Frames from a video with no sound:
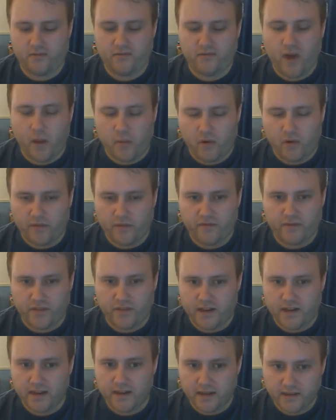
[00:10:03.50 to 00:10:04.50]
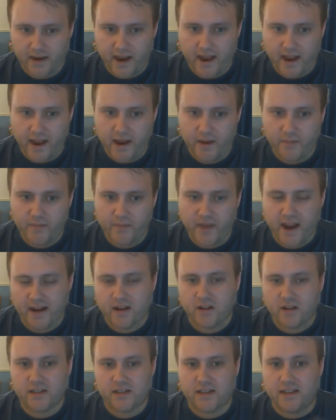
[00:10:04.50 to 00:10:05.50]
rubber off the um,
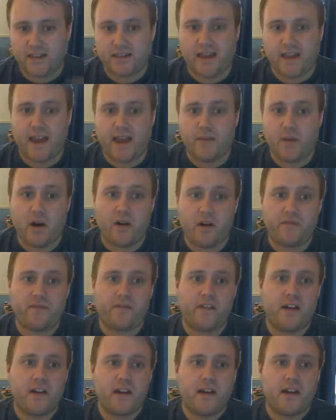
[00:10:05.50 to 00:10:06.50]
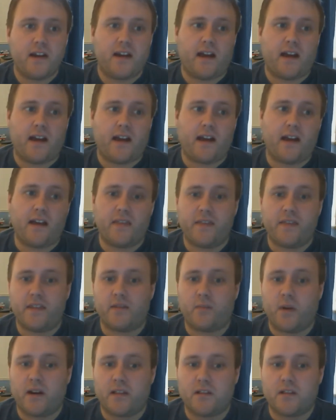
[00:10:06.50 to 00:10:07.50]
analog sticks came off. Uh, the,
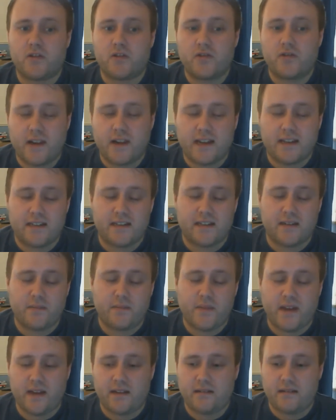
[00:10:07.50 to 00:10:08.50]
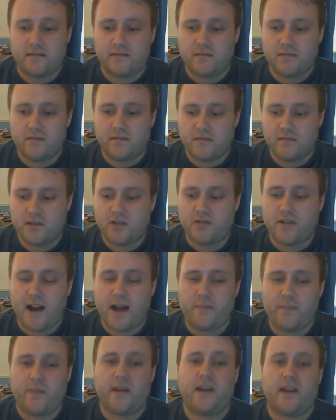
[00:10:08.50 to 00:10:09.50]
one of the triggers is a bit
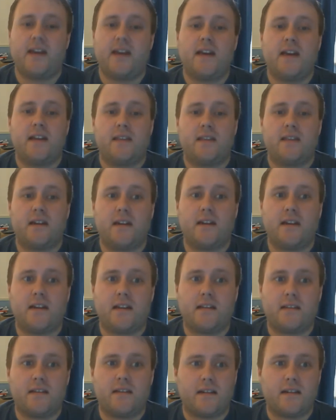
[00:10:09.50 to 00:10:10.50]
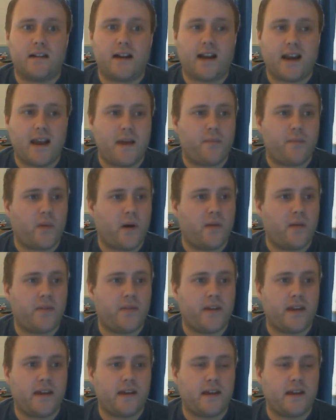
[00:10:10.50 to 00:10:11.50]
crappy. The the clip on
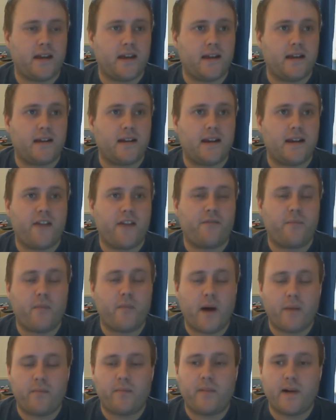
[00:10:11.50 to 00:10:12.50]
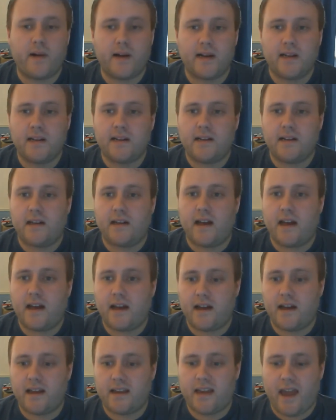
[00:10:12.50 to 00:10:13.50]
the uh, left bumper
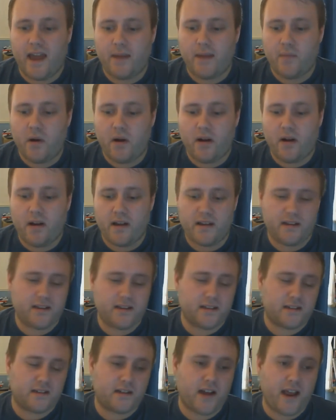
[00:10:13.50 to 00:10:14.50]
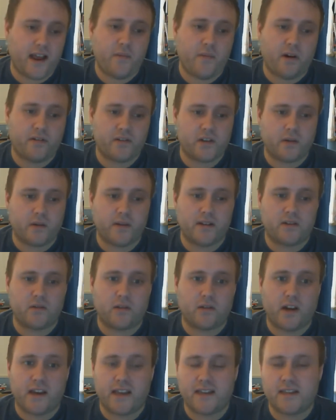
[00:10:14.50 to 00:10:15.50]
uh, came off, is came off, so it sort
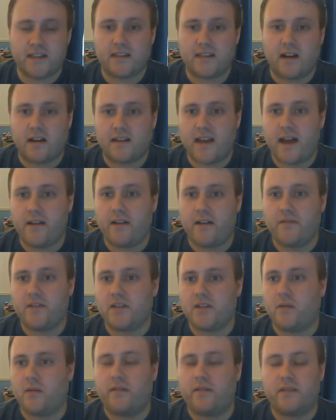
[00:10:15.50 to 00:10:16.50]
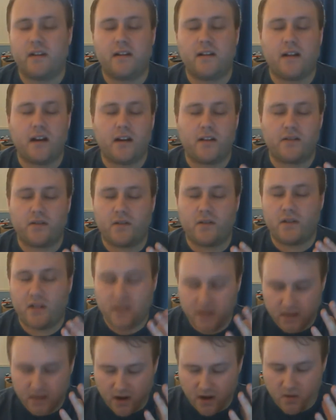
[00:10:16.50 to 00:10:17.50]
of like gets stuck down every so often. And I thought,
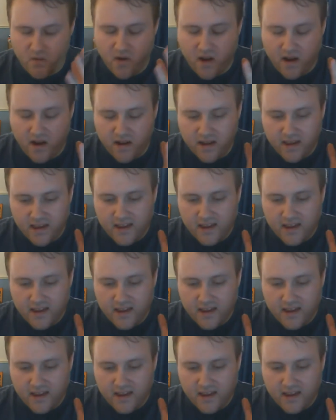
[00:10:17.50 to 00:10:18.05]
you know what?